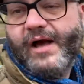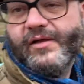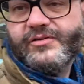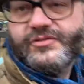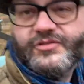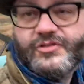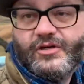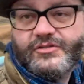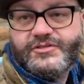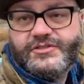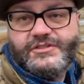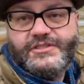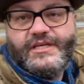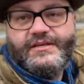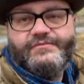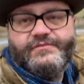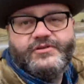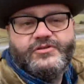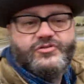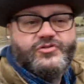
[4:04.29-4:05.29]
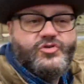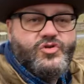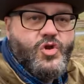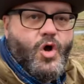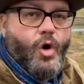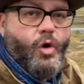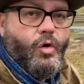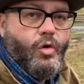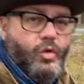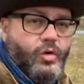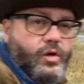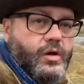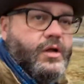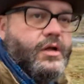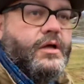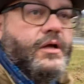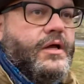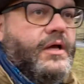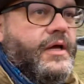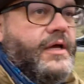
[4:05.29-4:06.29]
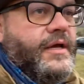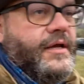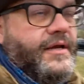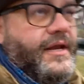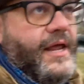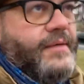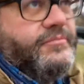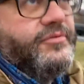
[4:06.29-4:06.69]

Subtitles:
This is called Stevens Knoll, named